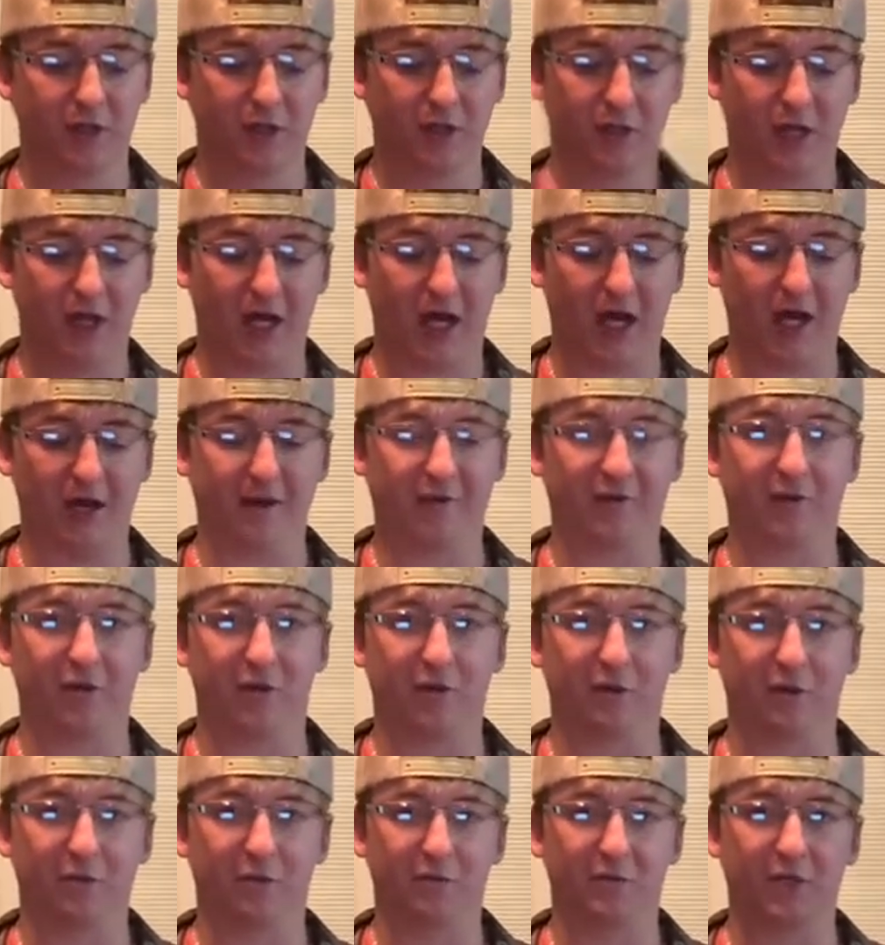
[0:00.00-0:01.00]
I have
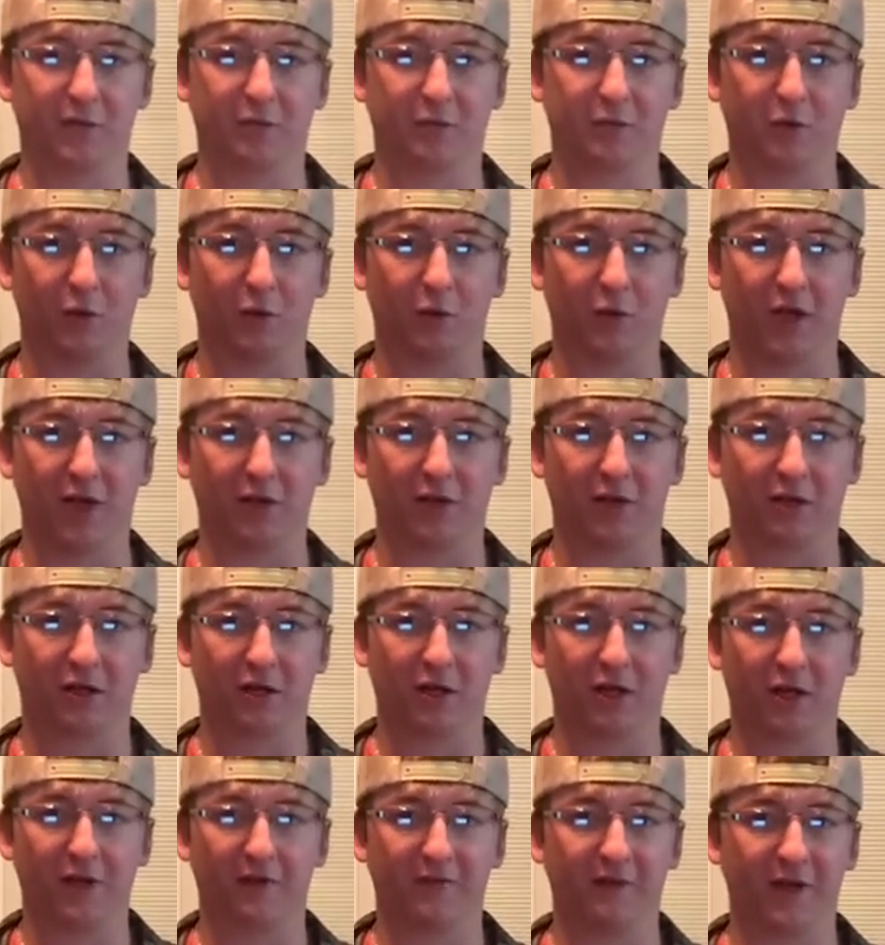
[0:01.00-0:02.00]
your typical leather
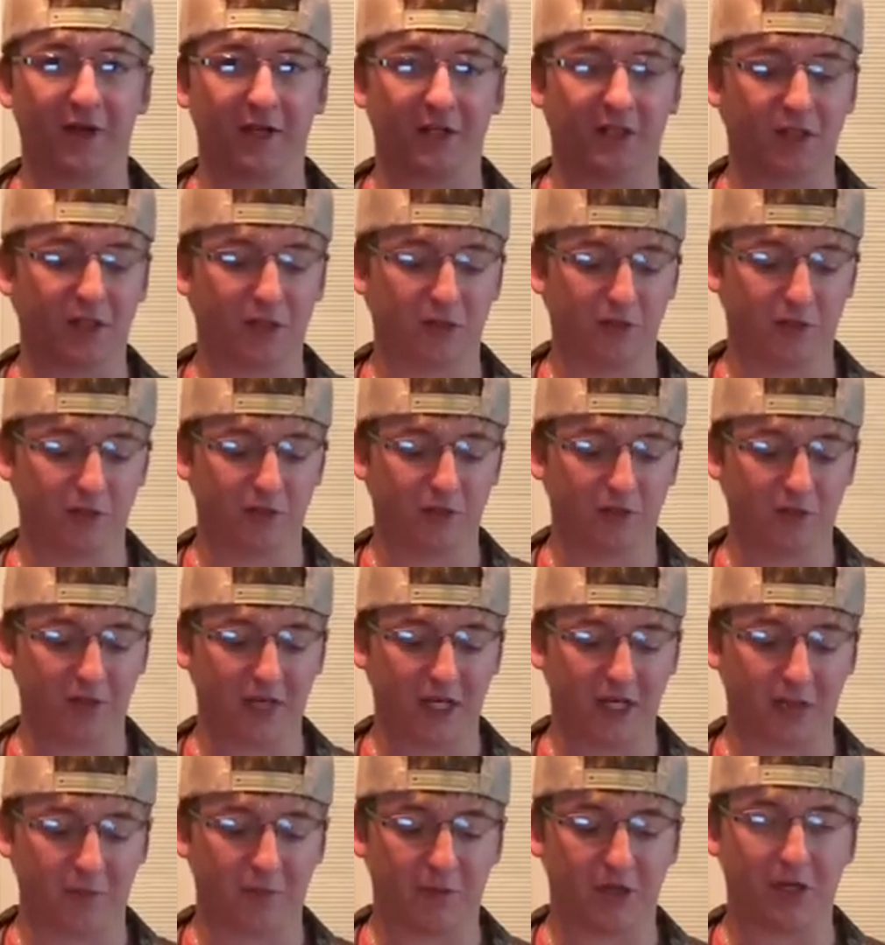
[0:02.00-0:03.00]
glove that
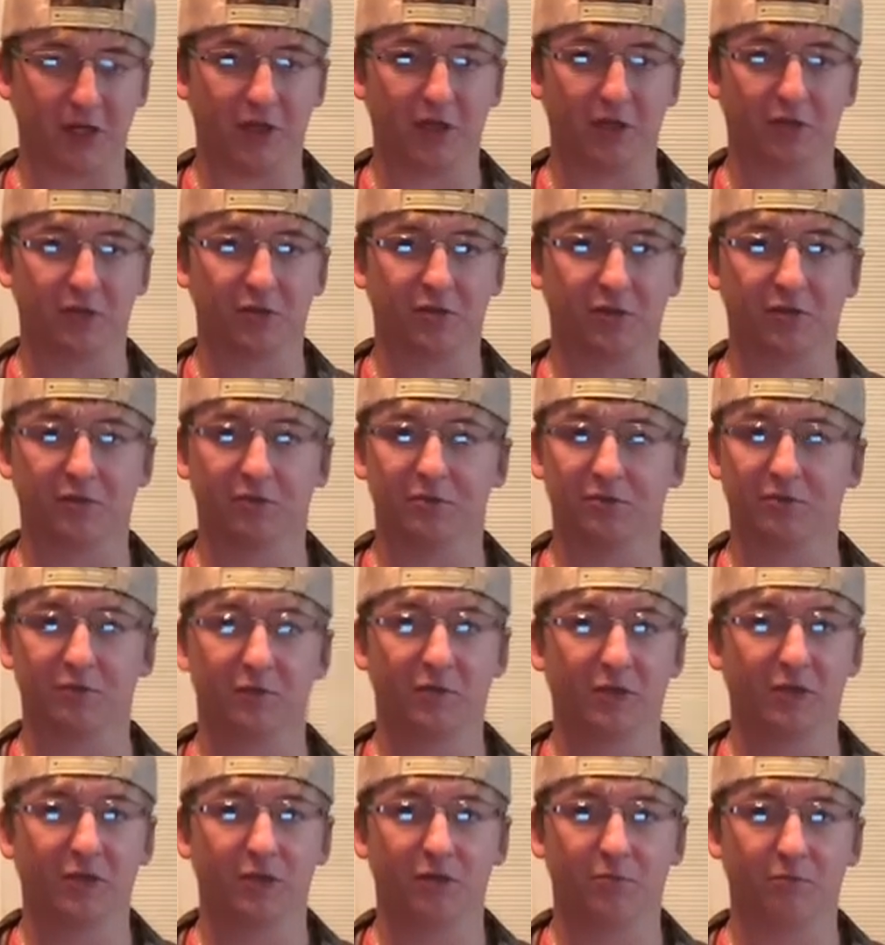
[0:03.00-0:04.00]
can be used
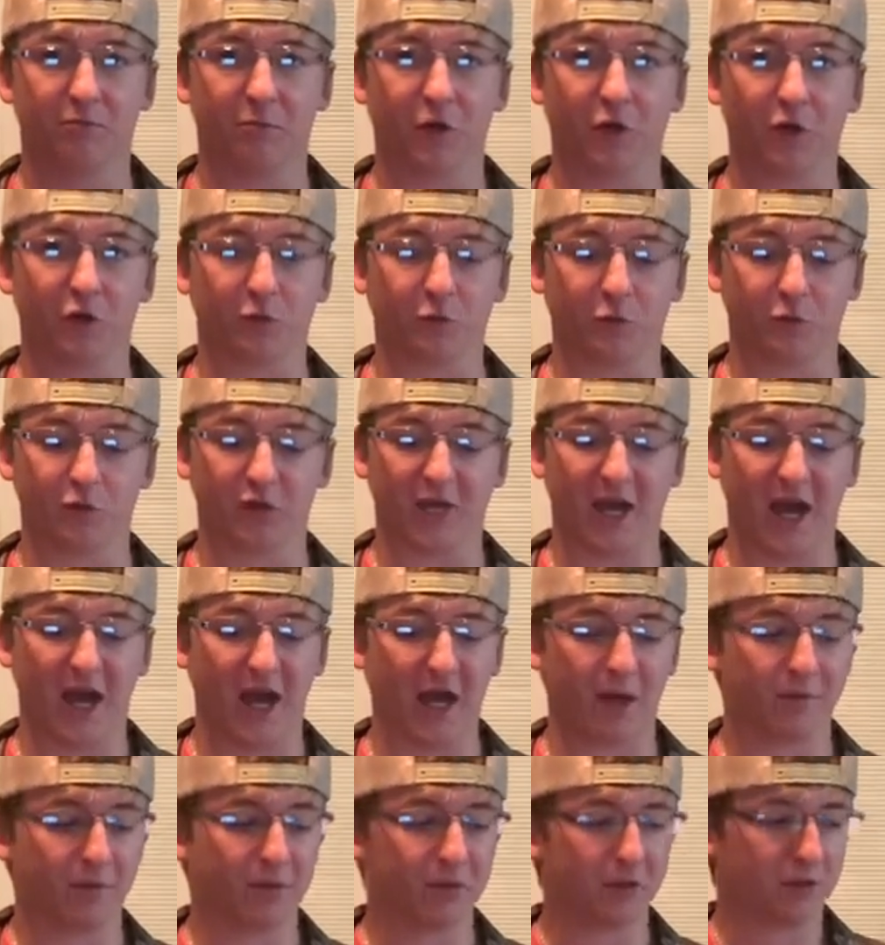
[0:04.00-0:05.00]
multiple
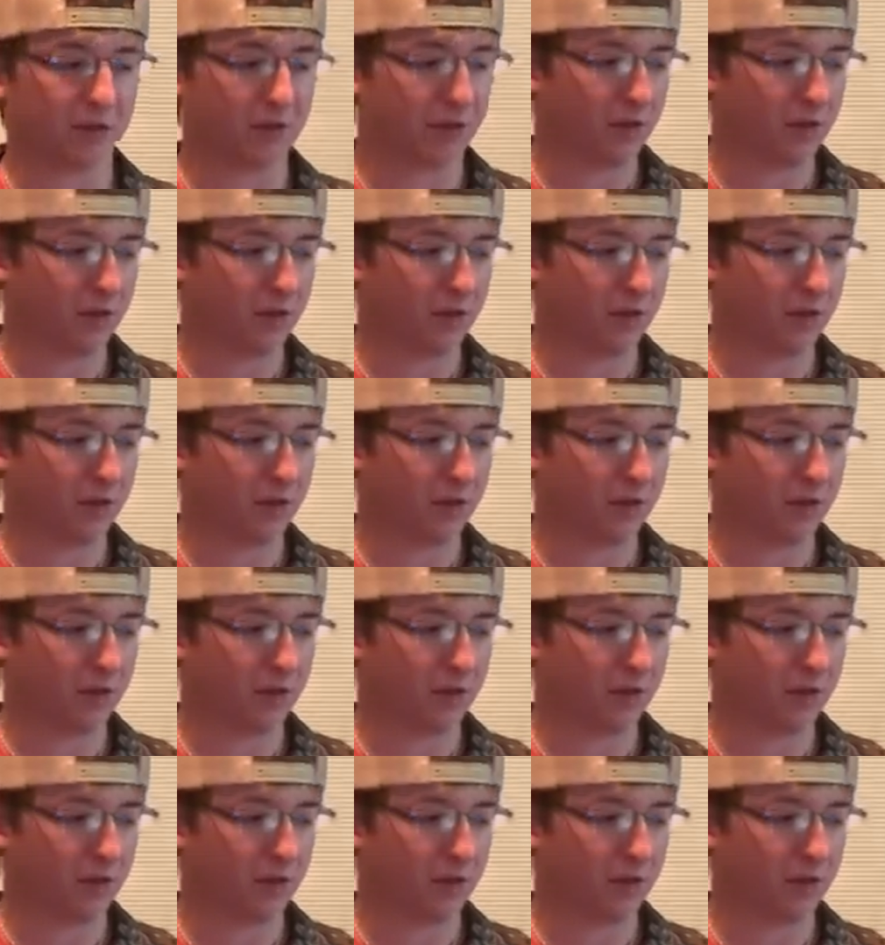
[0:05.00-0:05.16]
times.